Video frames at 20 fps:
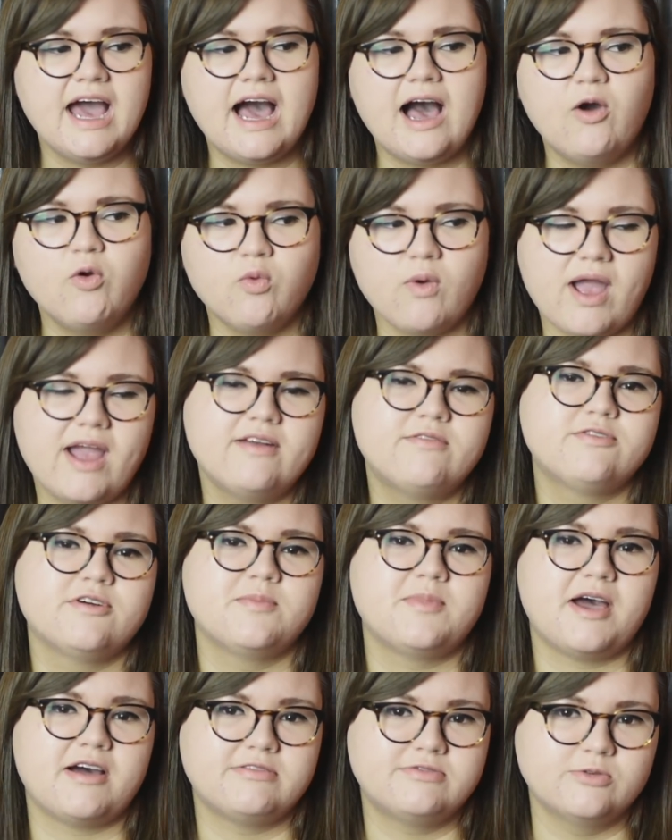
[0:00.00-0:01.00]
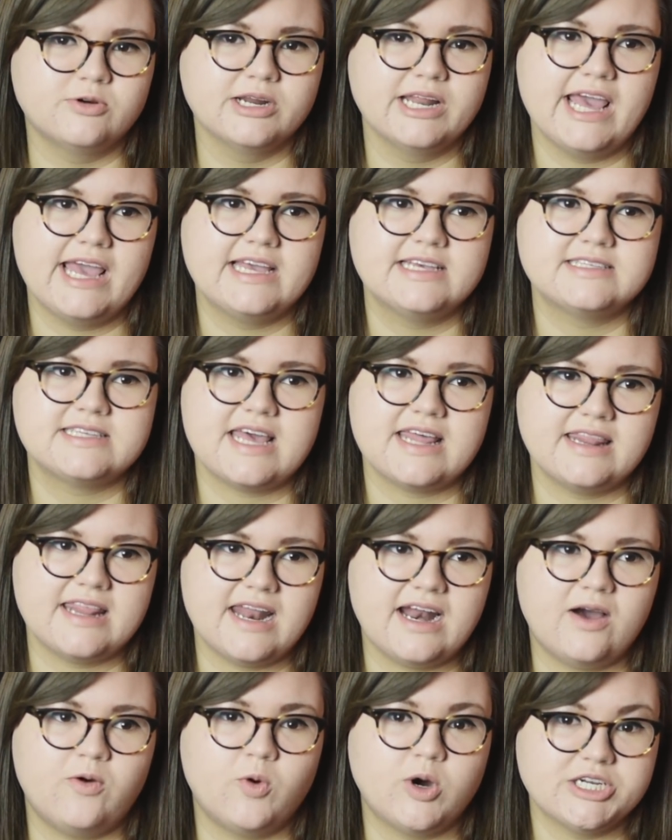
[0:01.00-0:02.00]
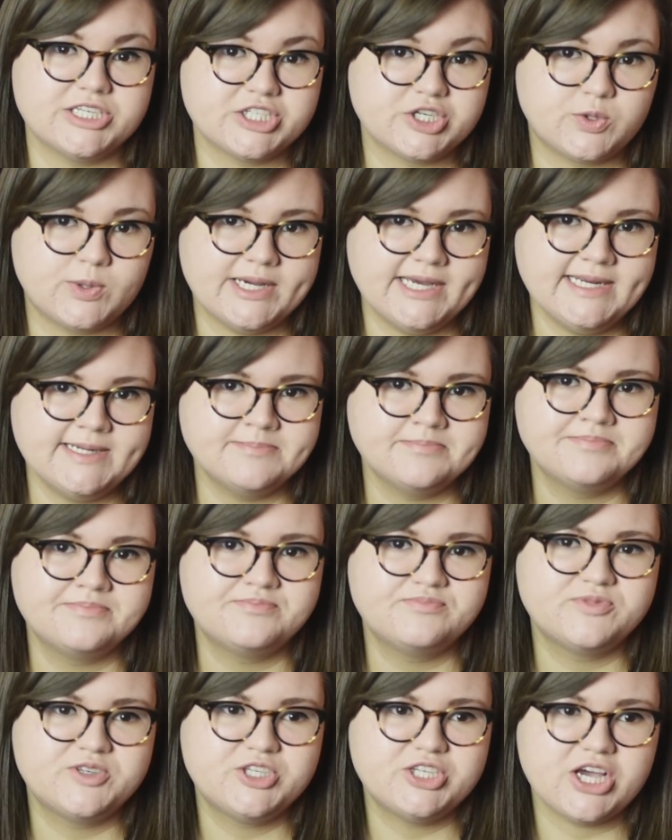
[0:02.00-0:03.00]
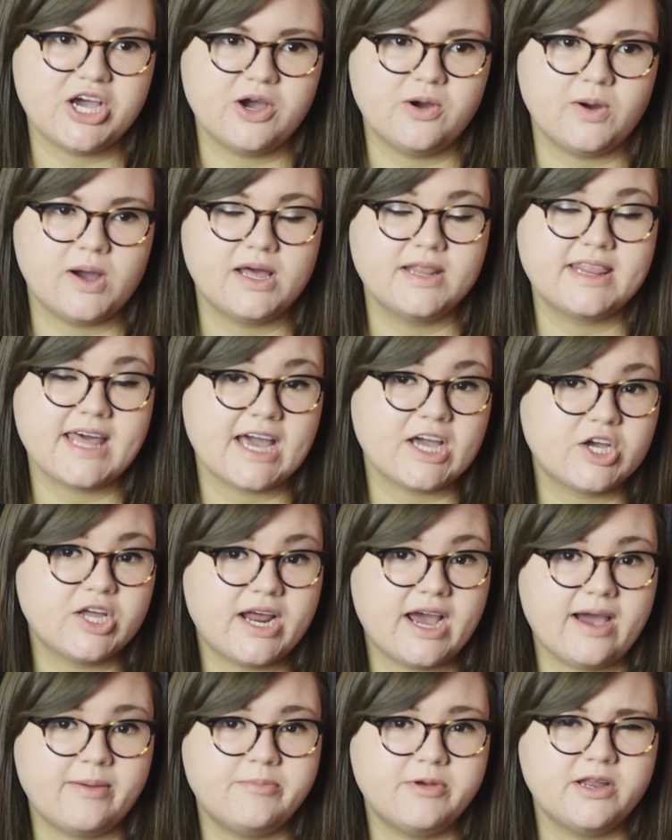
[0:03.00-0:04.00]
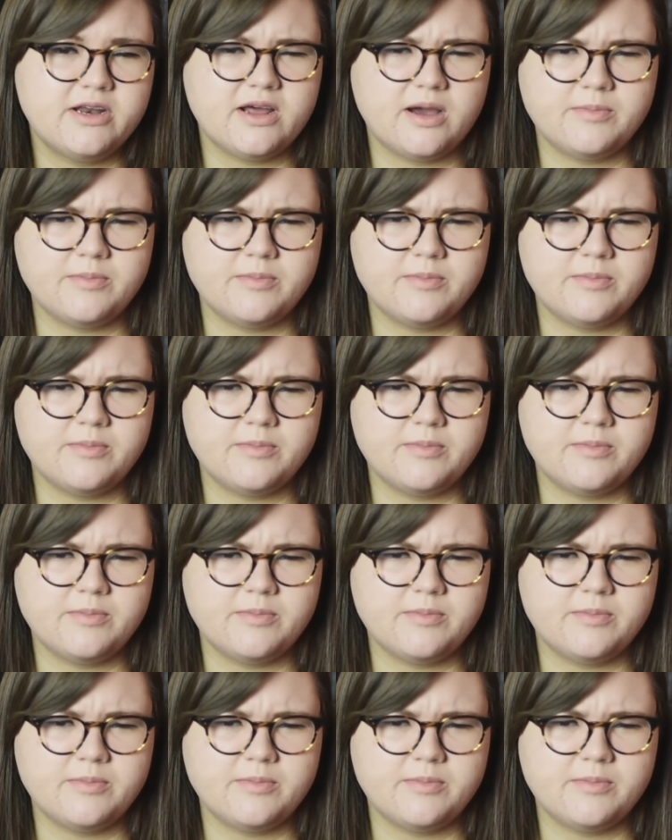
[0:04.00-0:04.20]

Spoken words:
I'll write for about 4 days and then I'll want to quit, so that could happen.